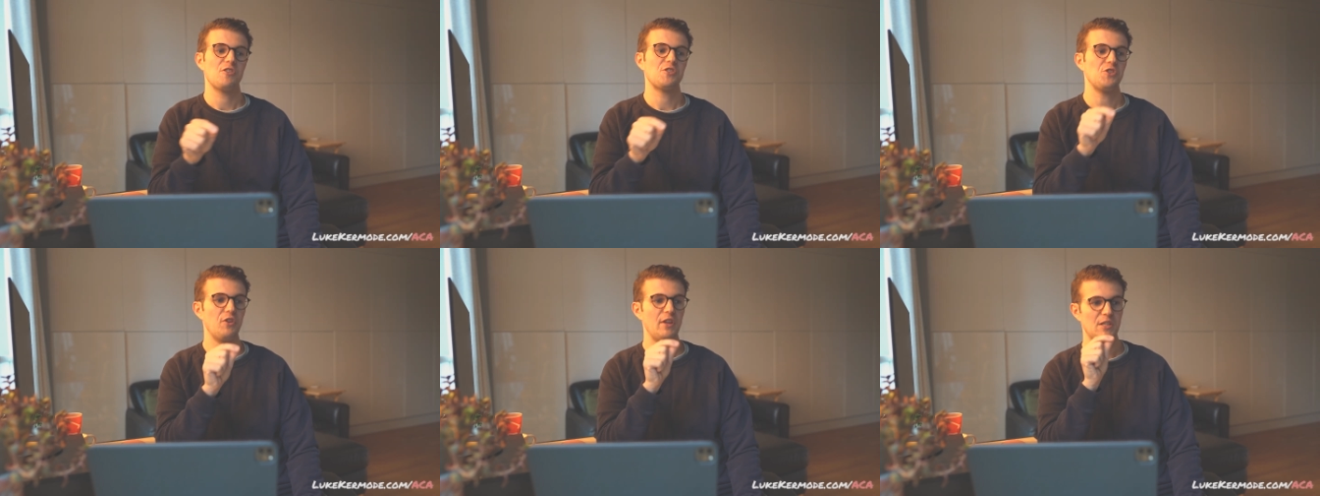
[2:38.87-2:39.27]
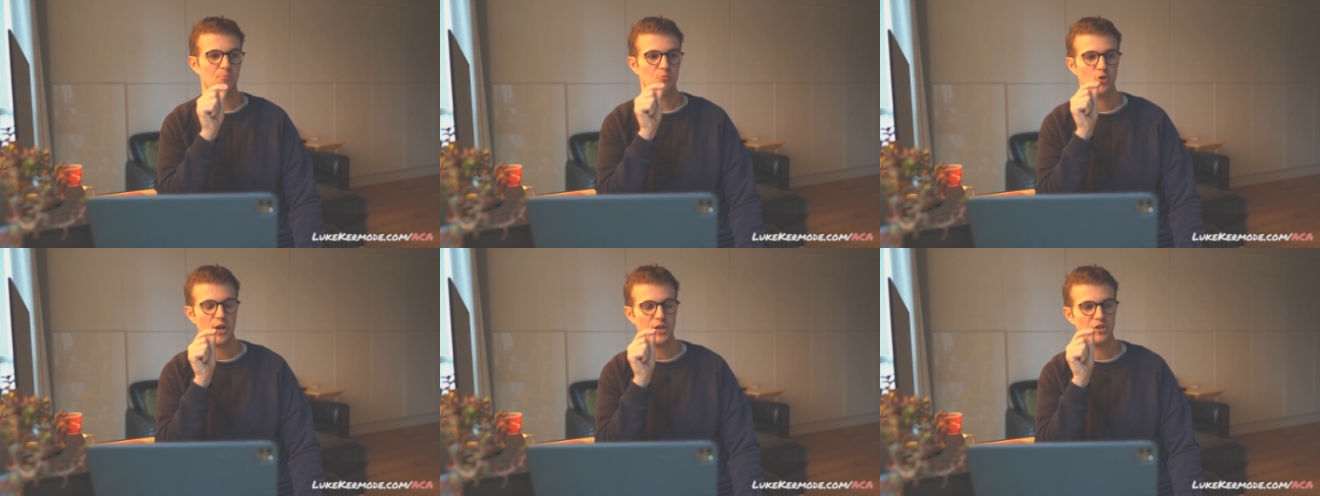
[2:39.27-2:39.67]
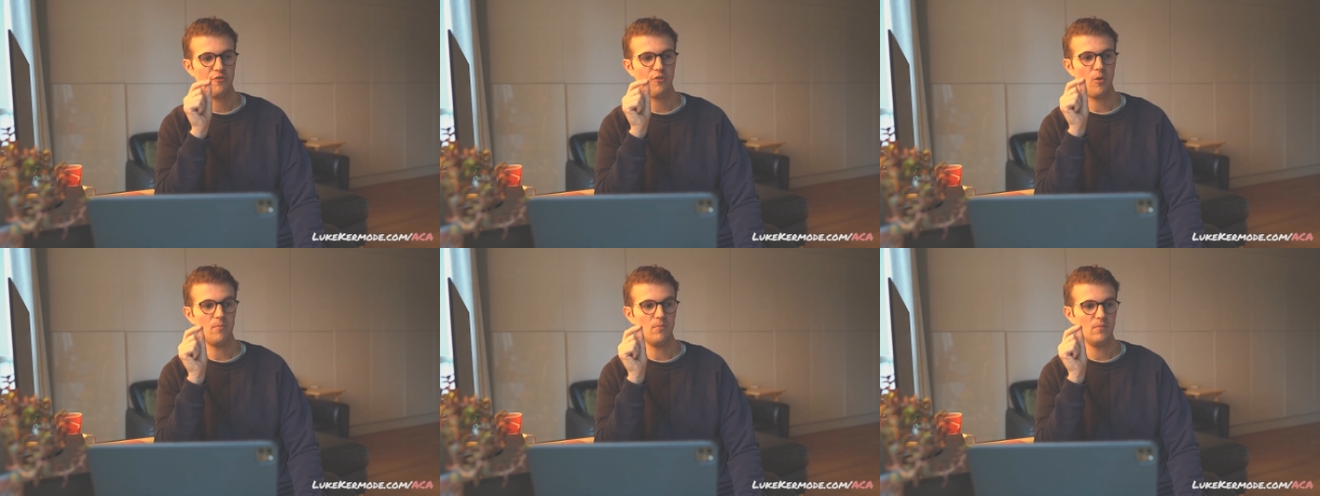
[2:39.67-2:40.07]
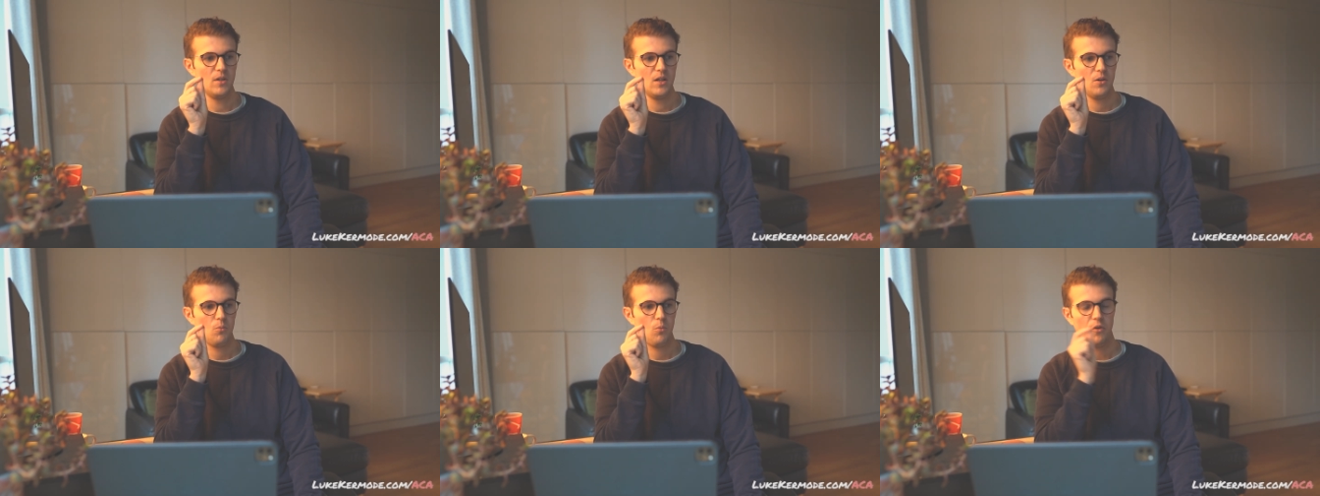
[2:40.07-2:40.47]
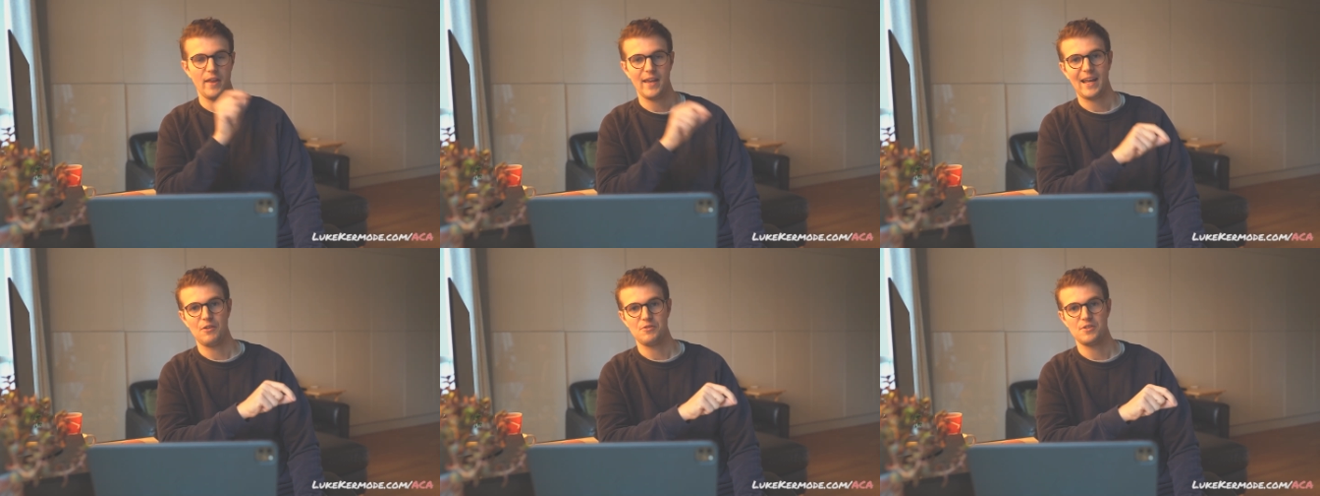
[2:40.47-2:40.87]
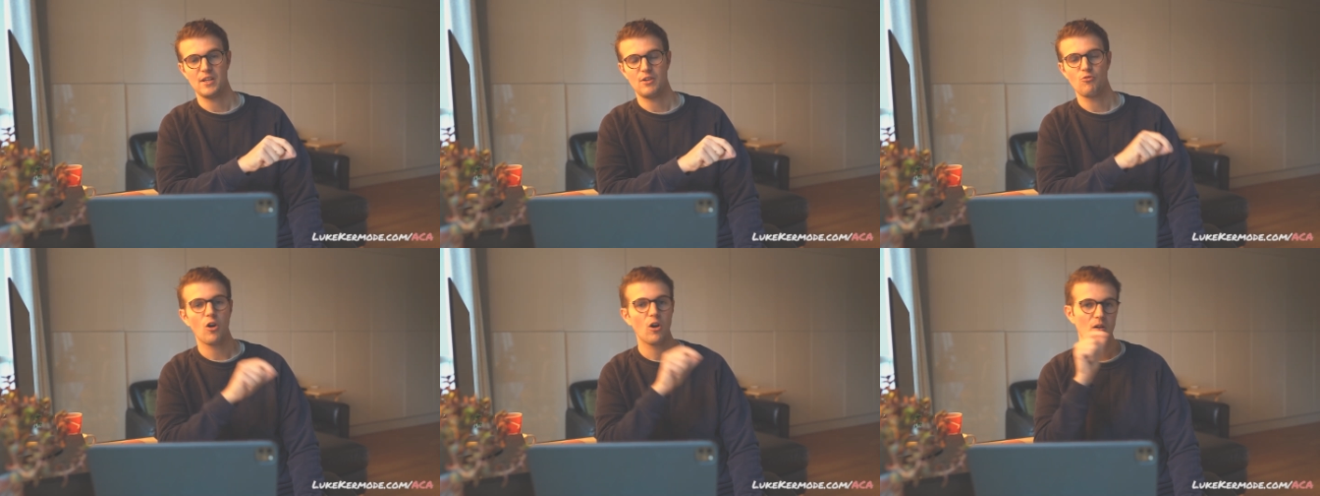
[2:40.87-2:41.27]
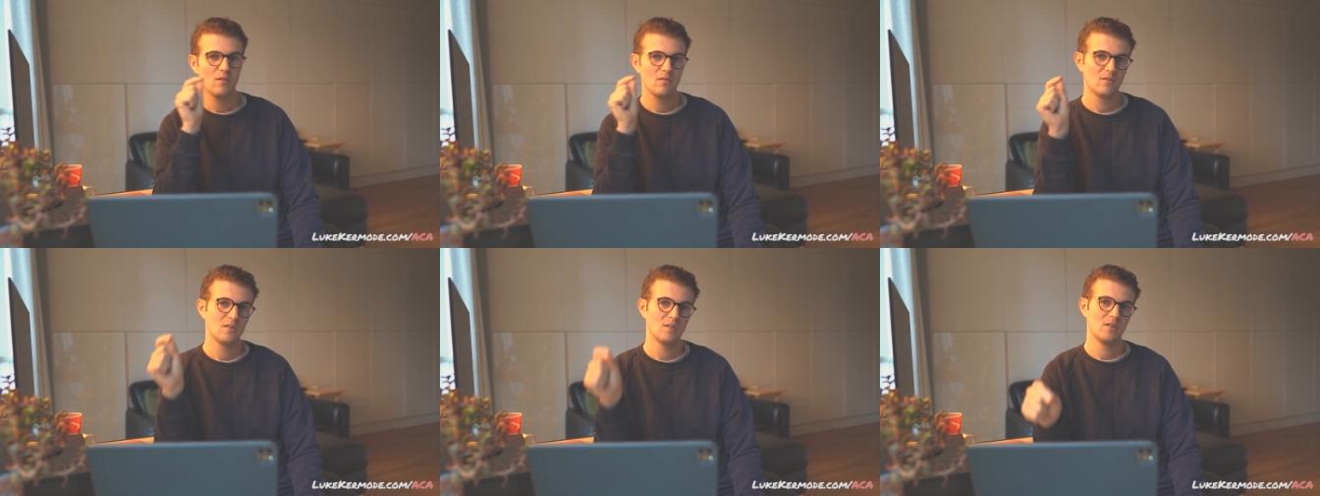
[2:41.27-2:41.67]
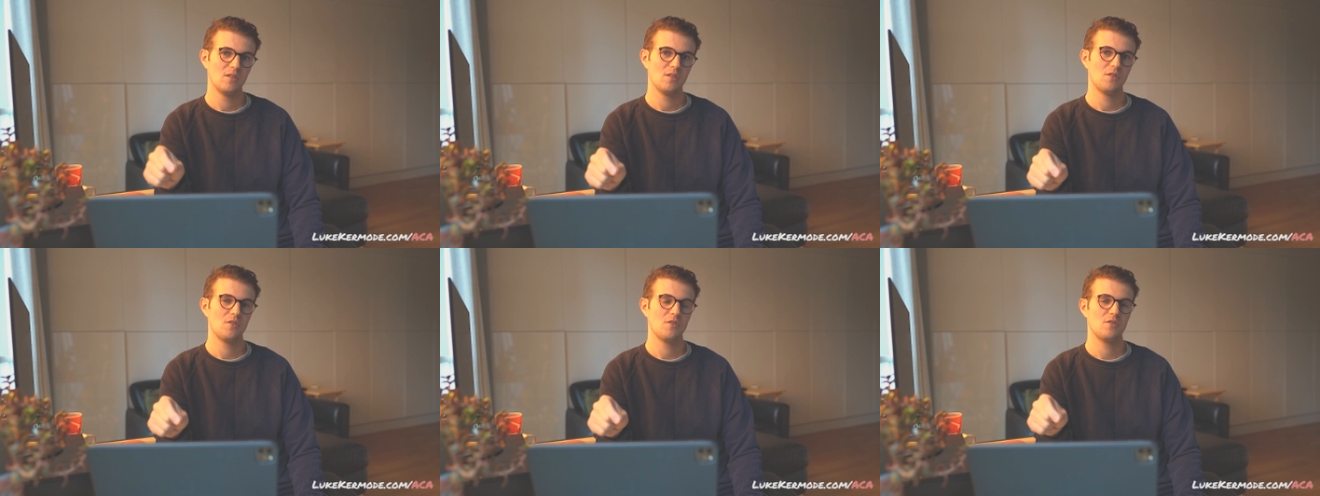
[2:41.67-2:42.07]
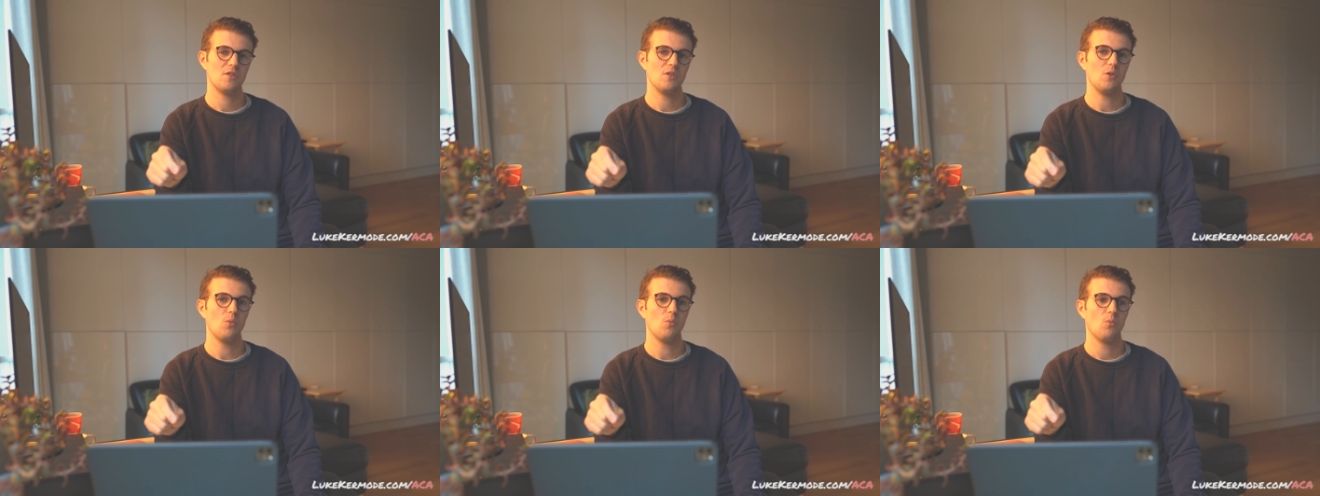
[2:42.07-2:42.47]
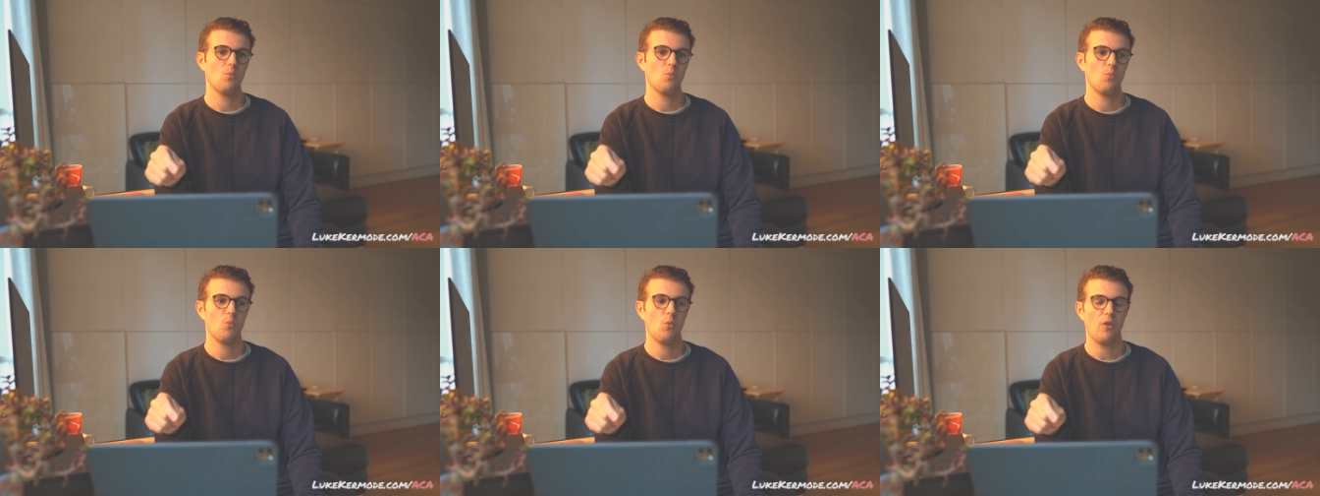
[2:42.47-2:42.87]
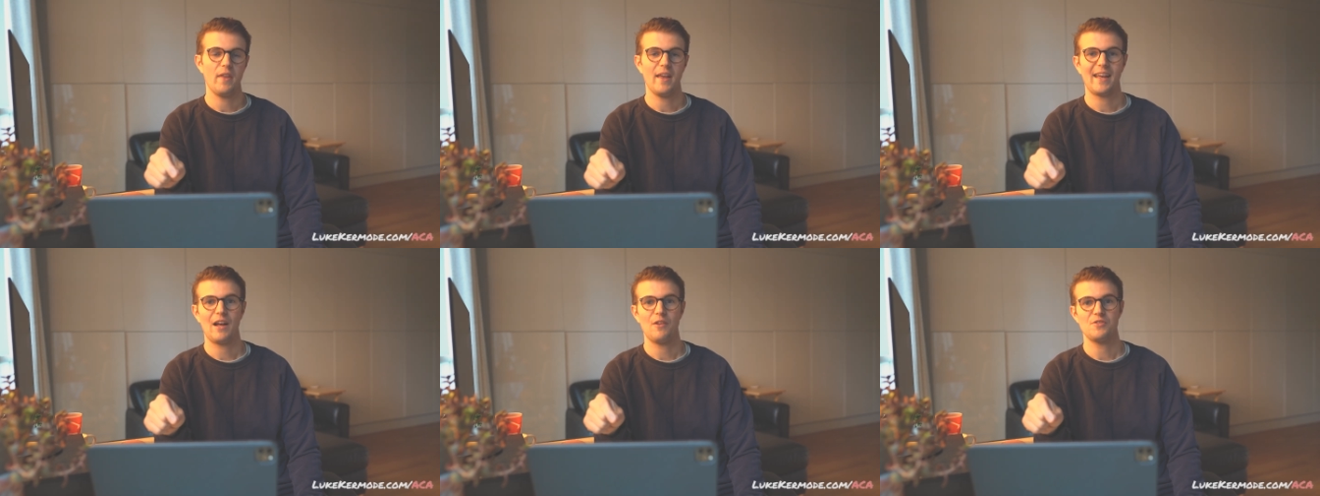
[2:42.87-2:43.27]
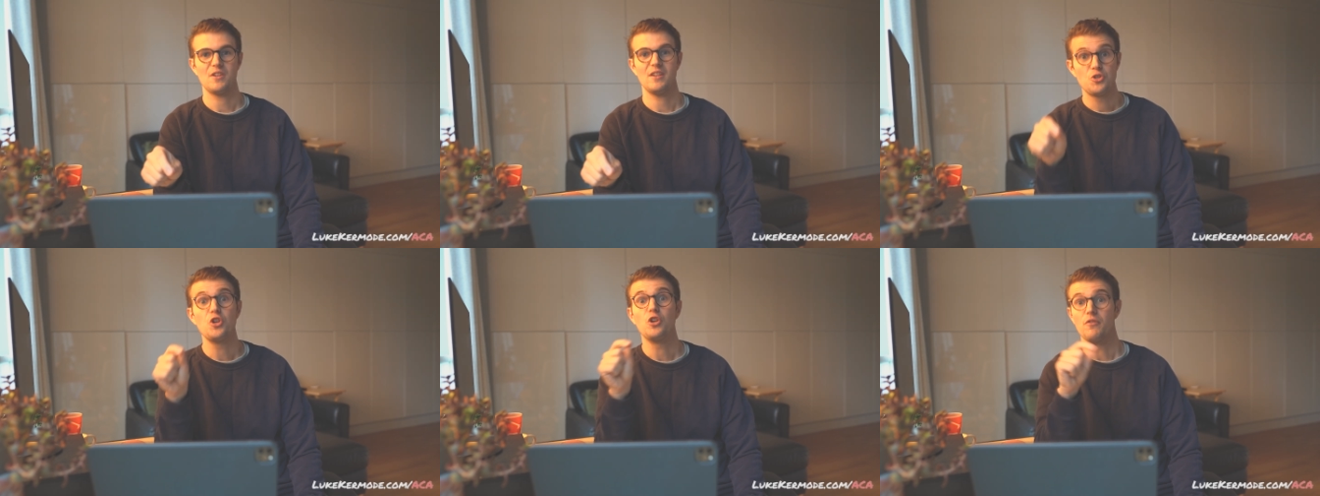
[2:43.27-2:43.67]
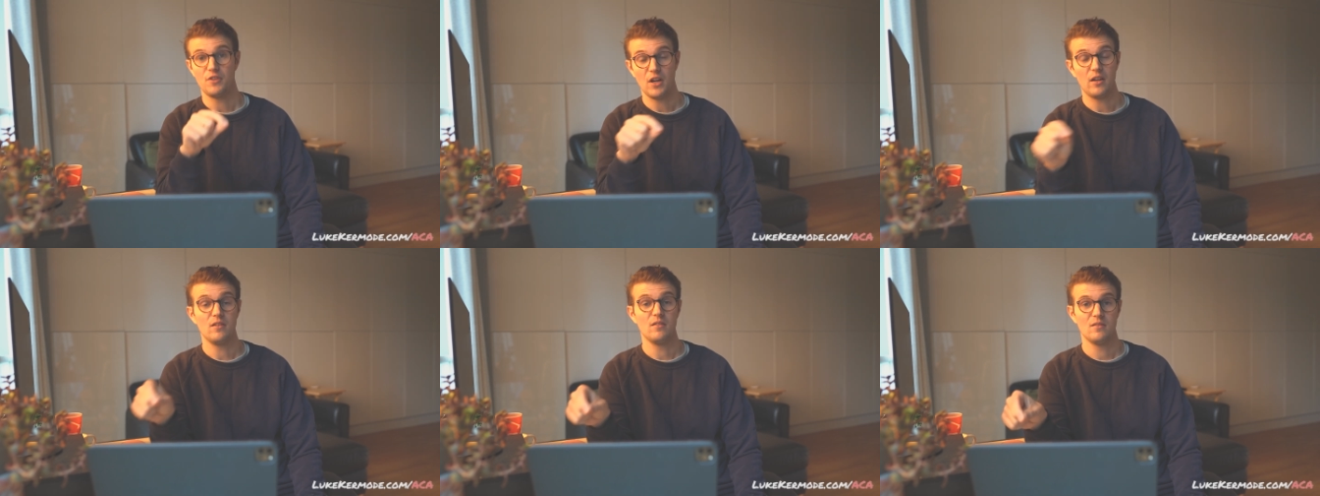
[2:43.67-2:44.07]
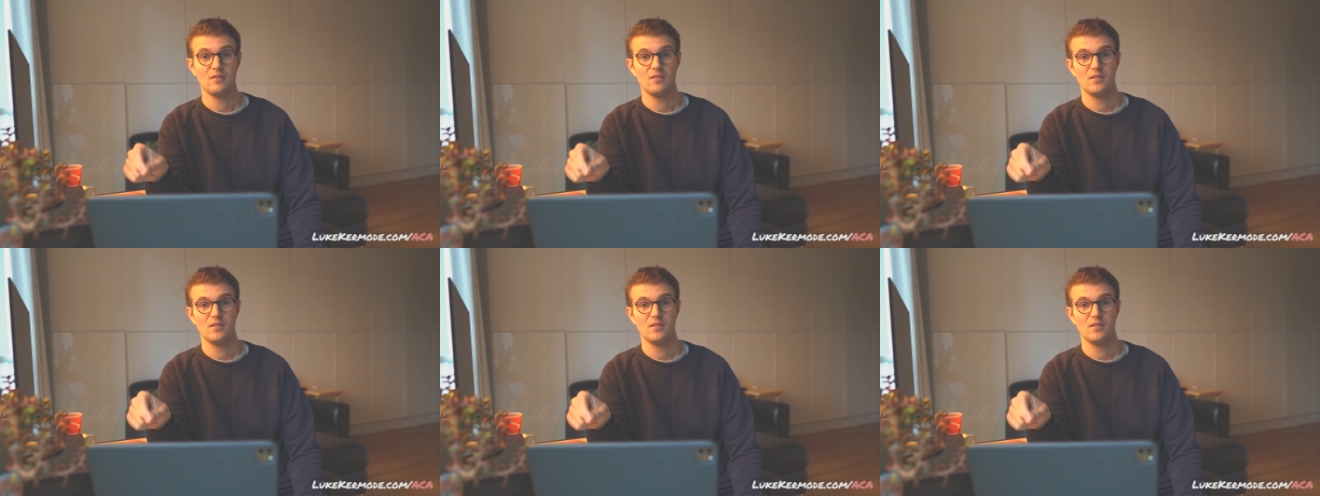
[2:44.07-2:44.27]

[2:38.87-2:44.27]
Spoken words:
So you need to bridge from what the accountant did wrong to what the accountant should have done